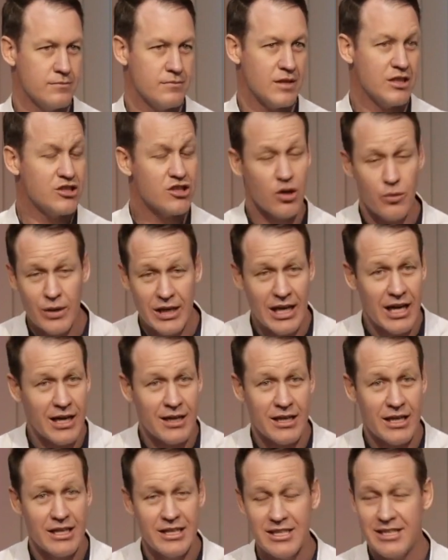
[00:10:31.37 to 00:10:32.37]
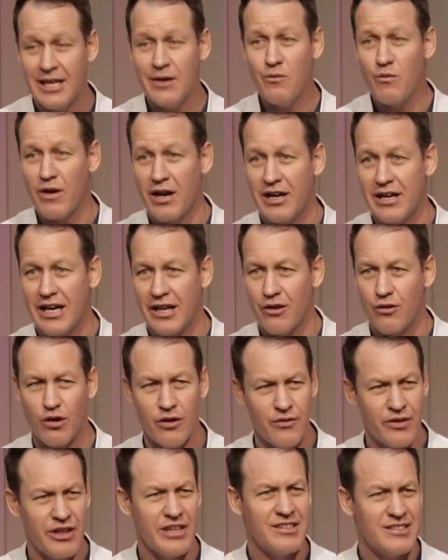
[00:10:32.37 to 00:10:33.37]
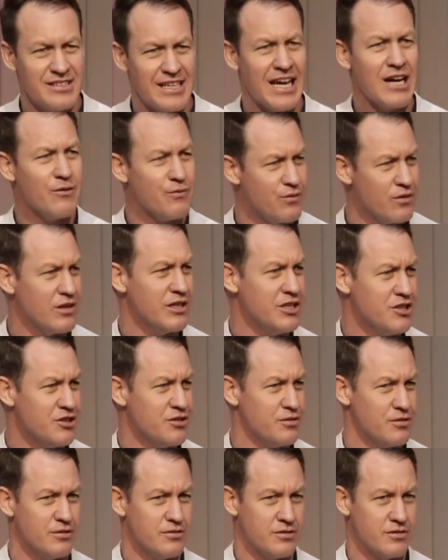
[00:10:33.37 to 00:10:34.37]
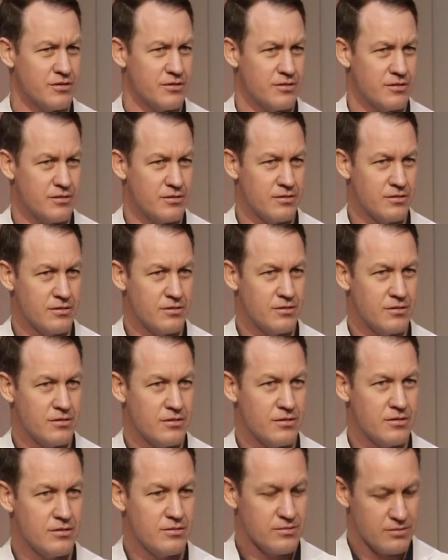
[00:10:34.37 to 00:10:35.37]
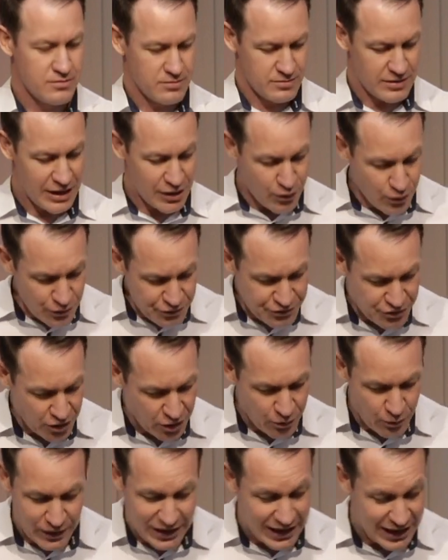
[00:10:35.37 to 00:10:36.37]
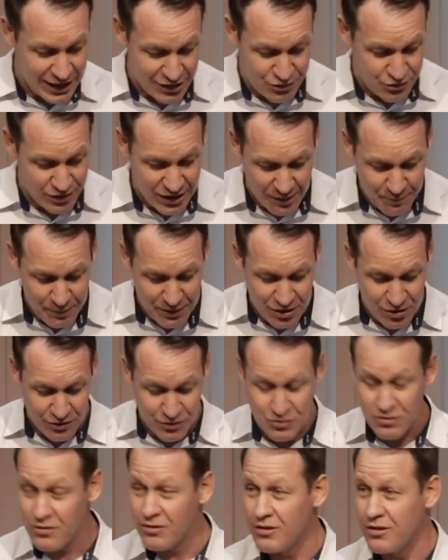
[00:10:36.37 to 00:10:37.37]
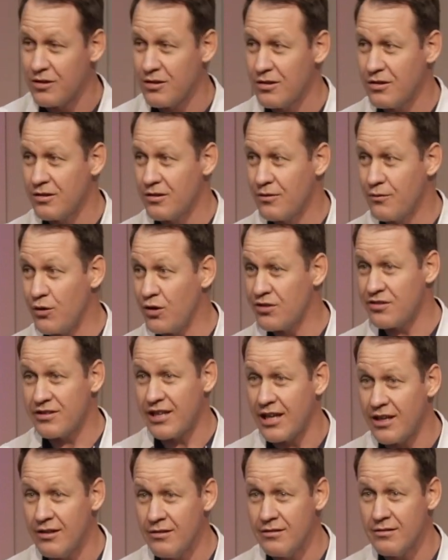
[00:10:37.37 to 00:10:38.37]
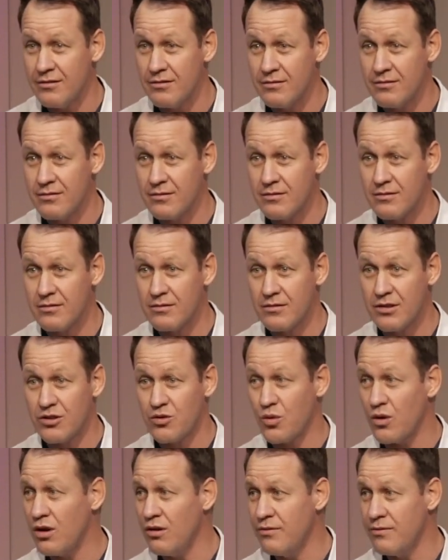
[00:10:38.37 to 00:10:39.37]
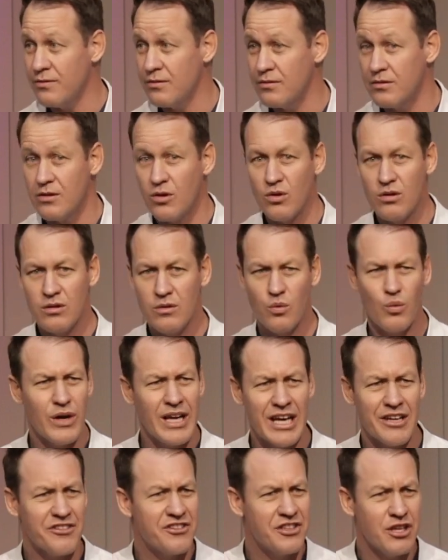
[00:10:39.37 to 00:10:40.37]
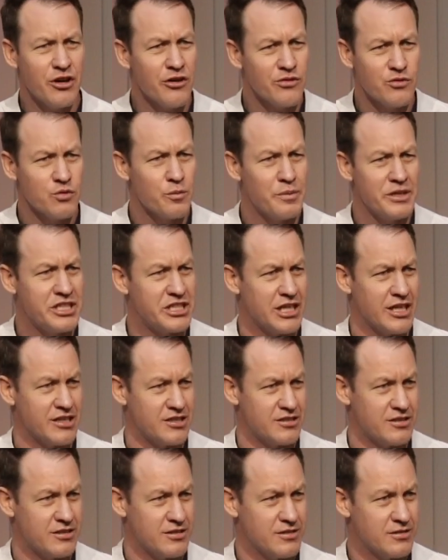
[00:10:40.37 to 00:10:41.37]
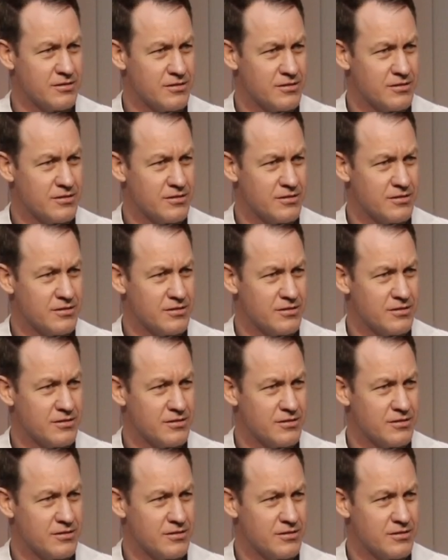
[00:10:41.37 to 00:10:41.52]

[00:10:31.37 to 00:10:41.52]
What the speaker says: And so we can't condemn one another over these doubtful issues. And also we can't do that because, verse 10 to 12, we ourselves will be judged.